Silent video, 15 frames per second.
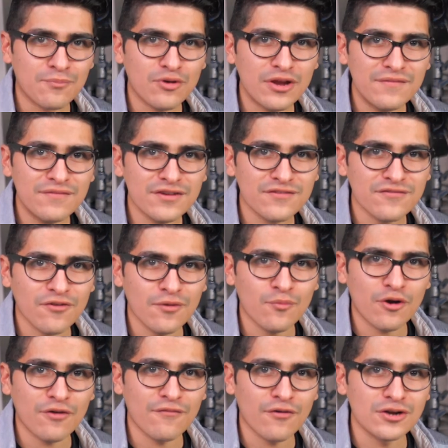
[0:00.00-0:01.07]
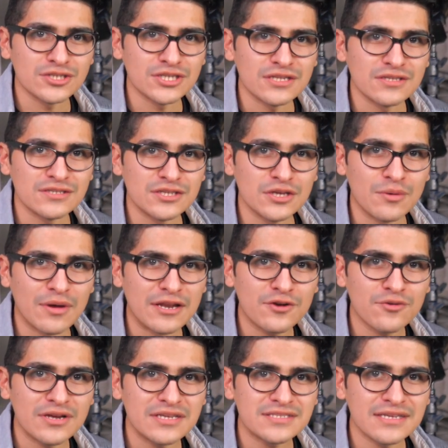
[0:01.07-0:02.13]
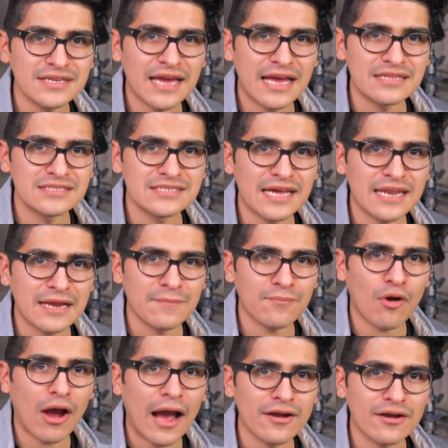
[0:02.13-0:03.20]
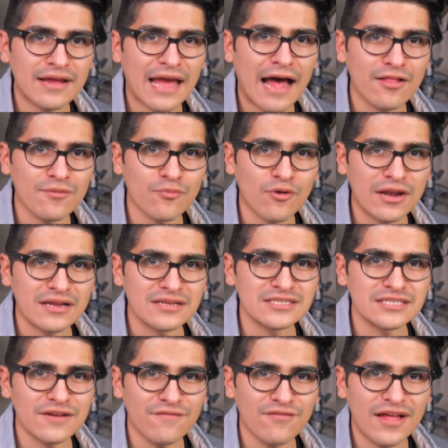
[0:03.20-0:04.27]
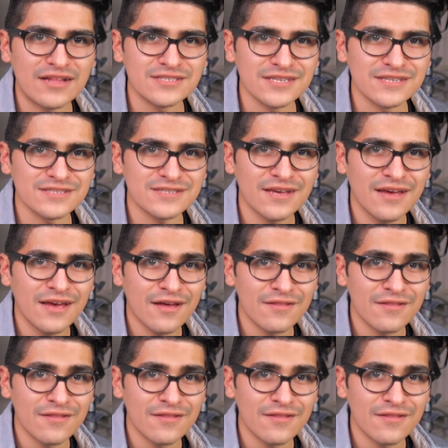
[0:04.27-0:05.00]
In the previous firmware versions, you increased the gain setting prior to calibrating stiff lenses.